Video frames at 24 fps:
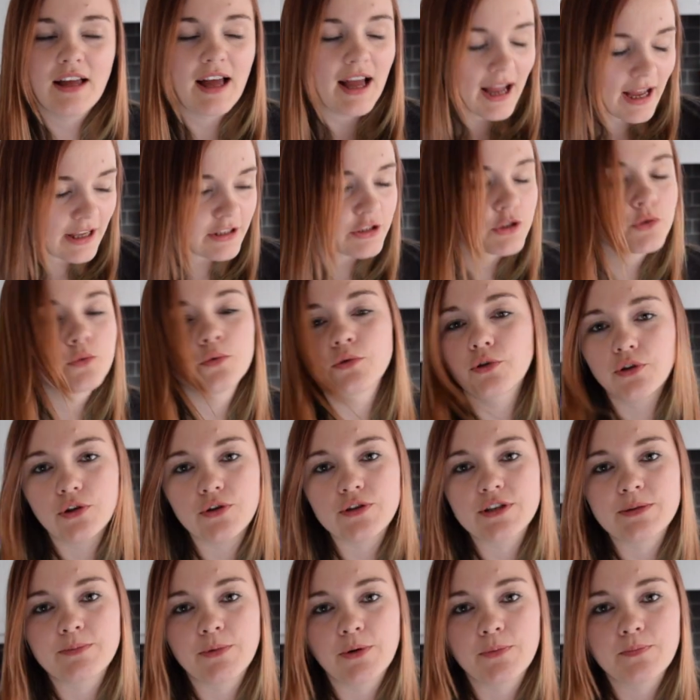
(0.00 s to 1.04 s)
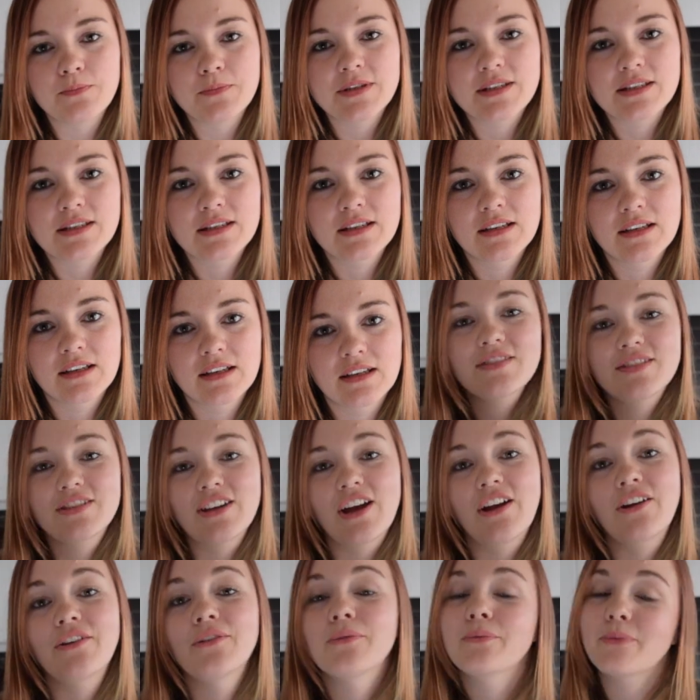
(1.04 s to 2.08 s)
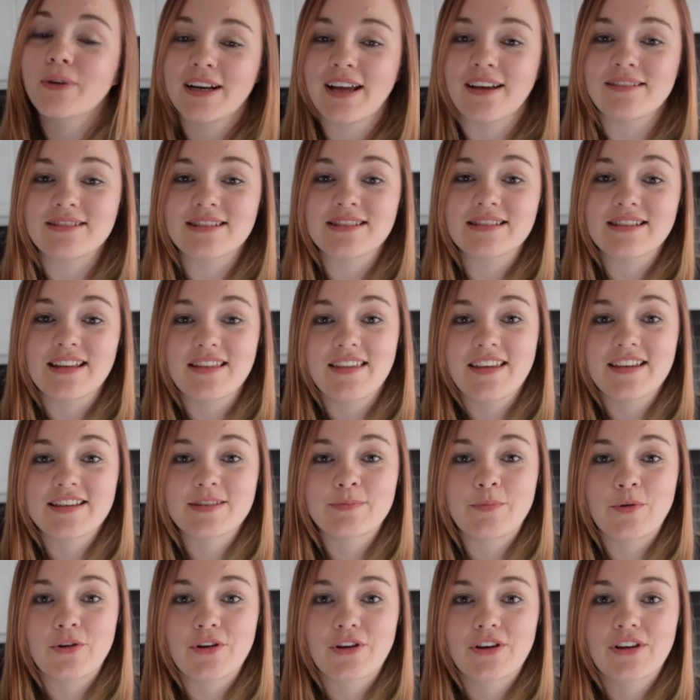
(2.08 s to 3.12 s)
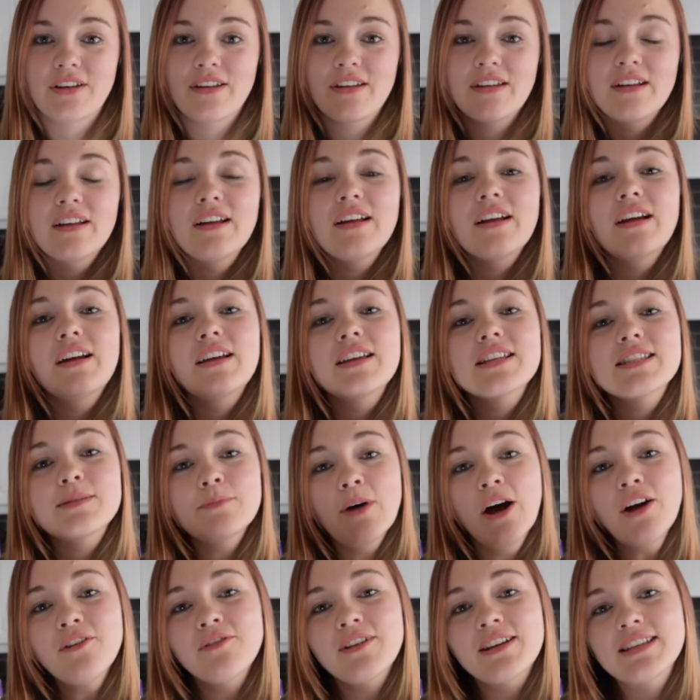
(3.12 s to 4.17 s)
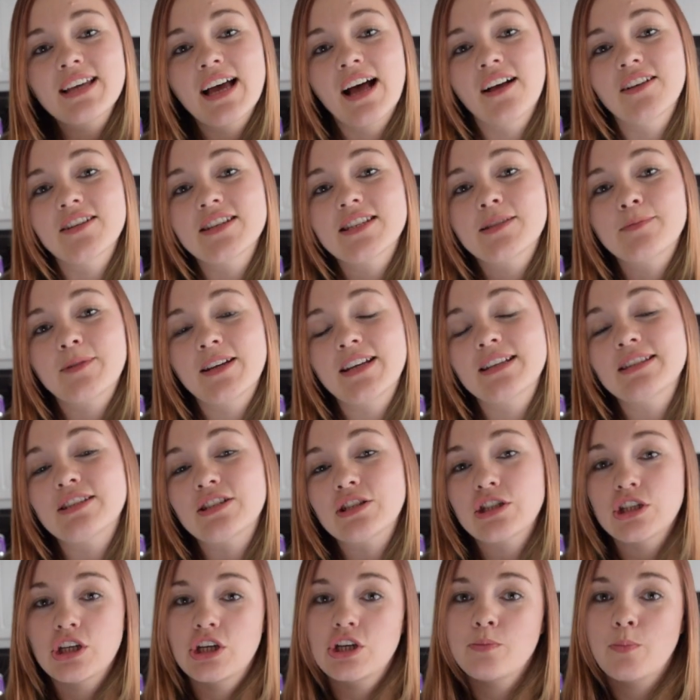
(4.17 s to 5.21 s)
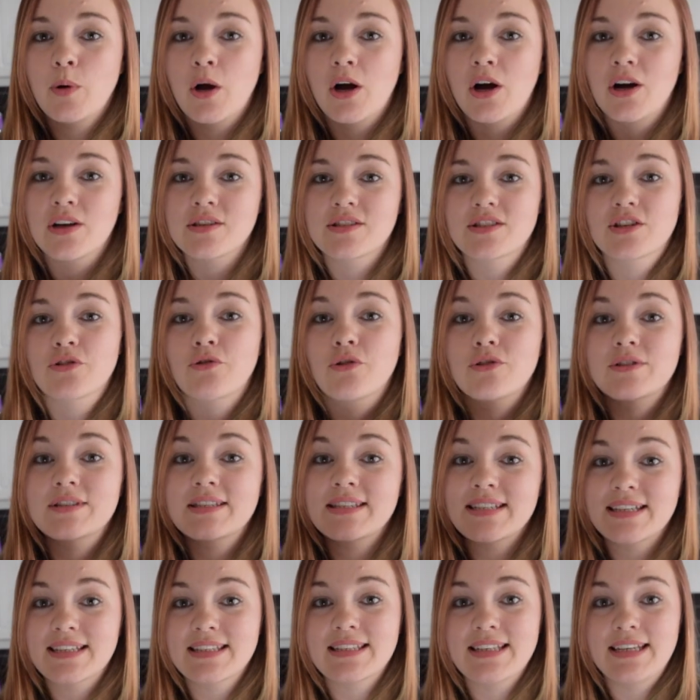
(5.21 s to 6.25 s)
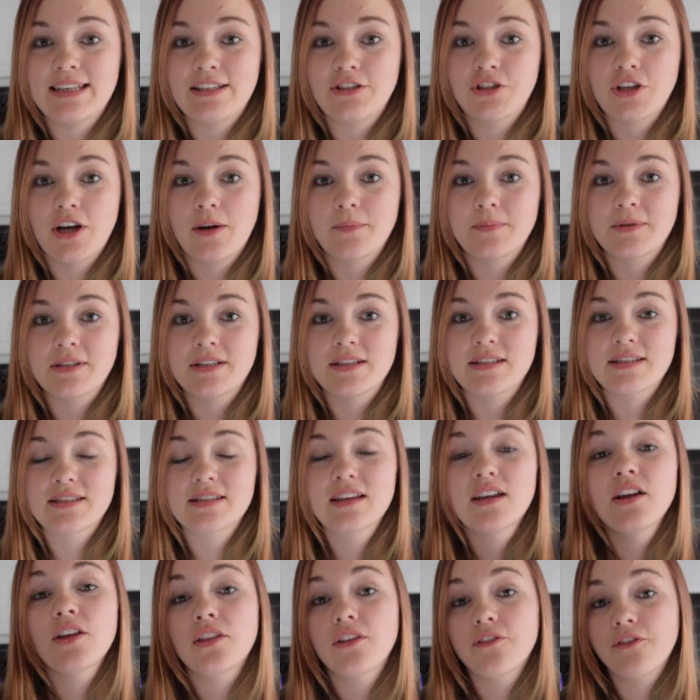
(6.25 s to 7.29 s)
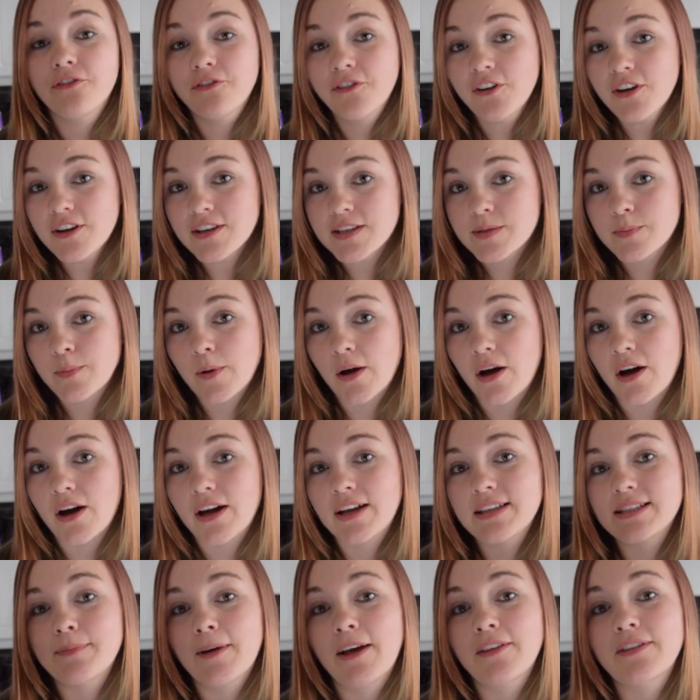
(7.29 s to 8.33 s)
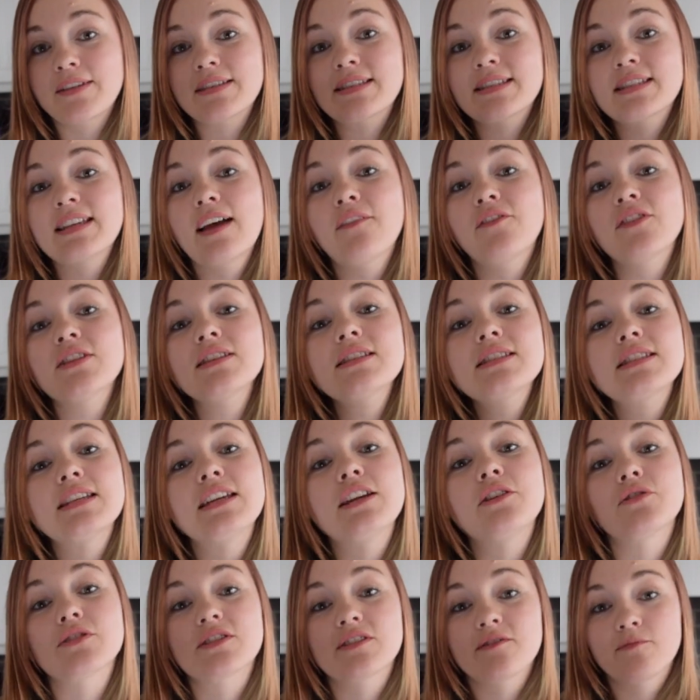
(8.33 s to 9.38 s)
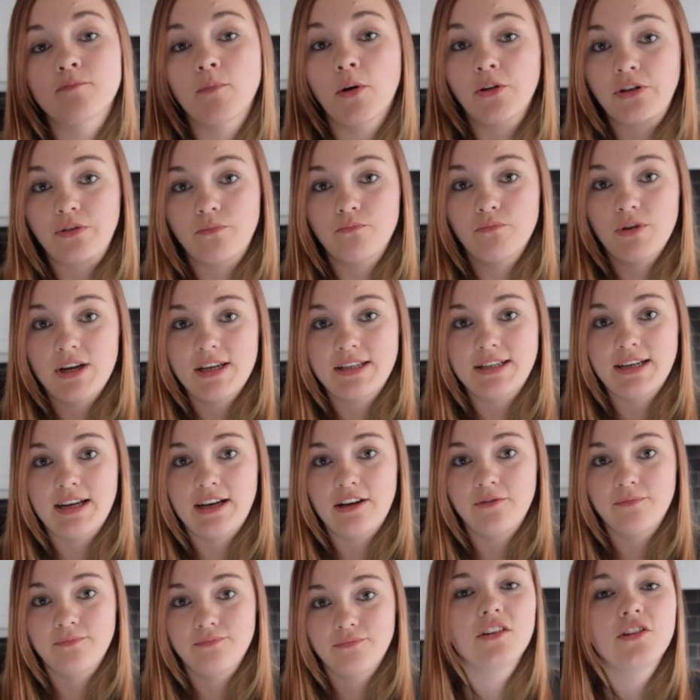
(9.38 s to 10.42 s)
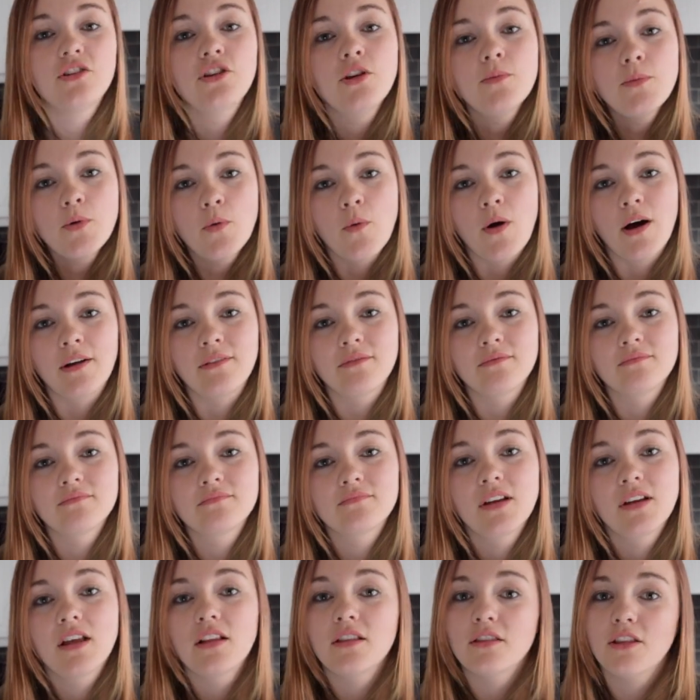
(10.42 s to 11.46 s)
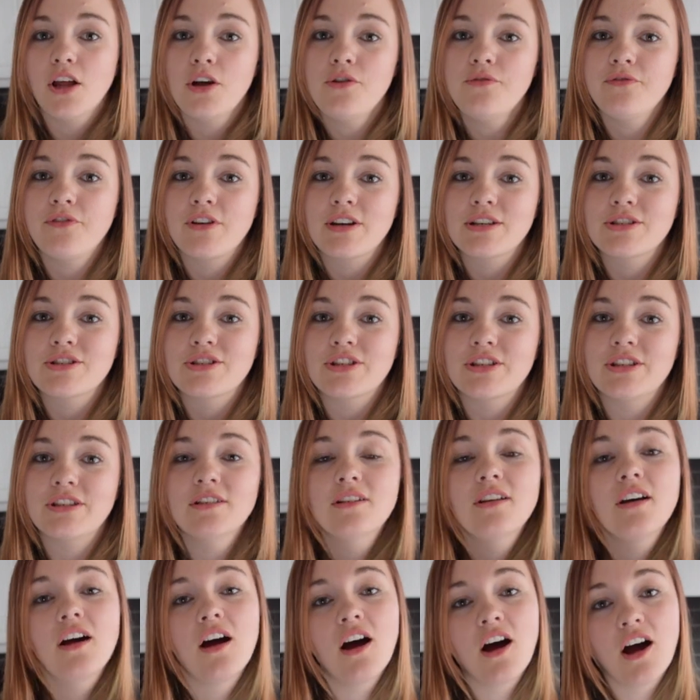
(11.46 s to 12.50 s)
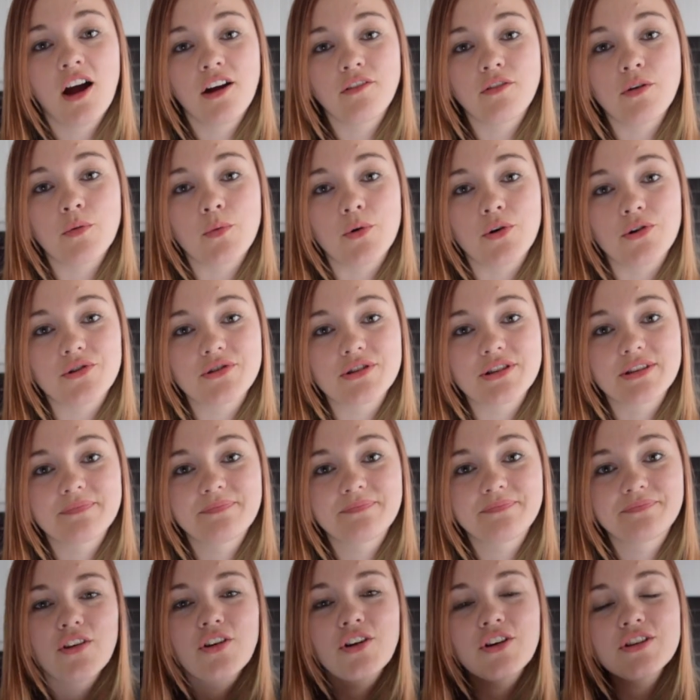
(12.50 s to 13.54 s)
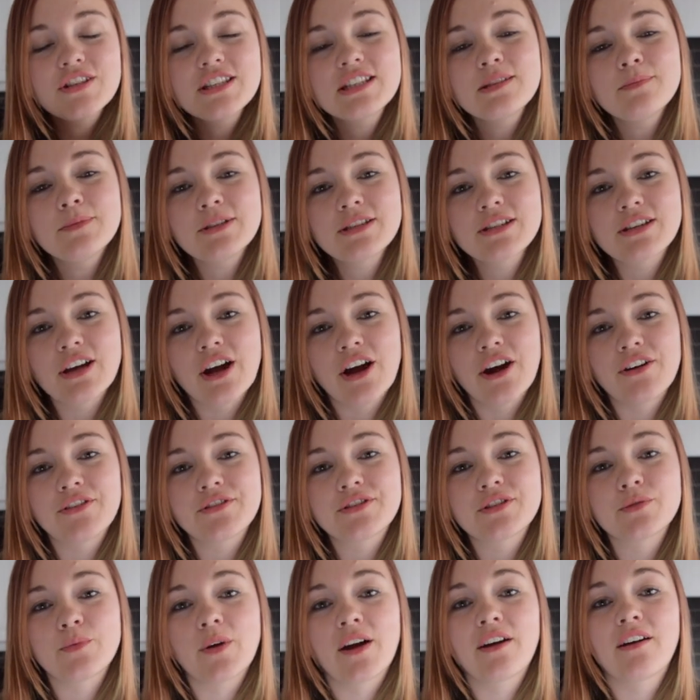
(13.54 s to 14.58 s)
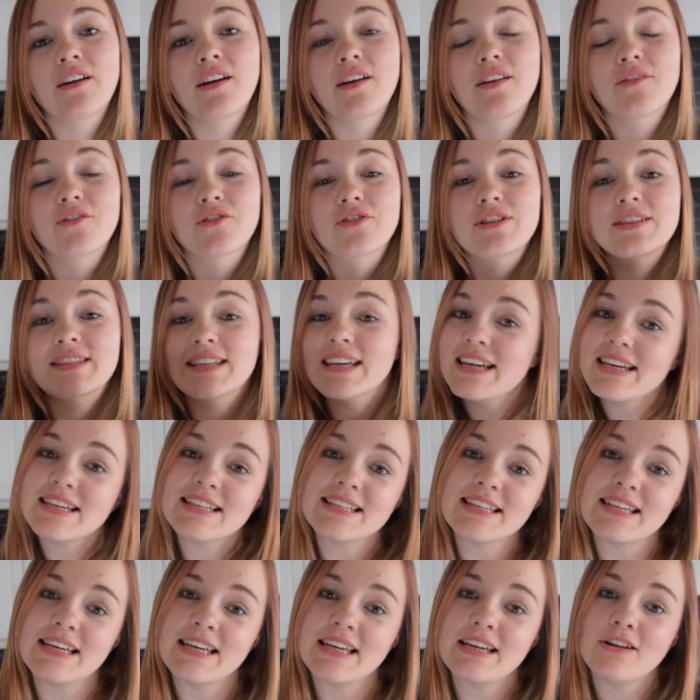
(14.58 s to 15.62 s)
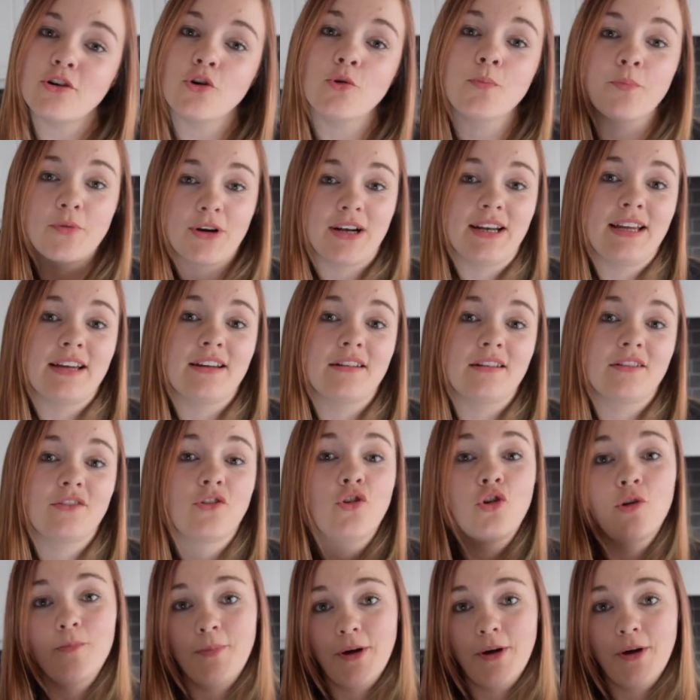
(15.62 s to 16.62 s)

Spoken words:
Actual goosebumps. So, what else is in this book? Smart Retail is split into 2 parts across 16 chapters. The first part is about the 7 secrets of modern retail. Number 1, low friction, high reward. Customers go to wherever it's easy or brilliant or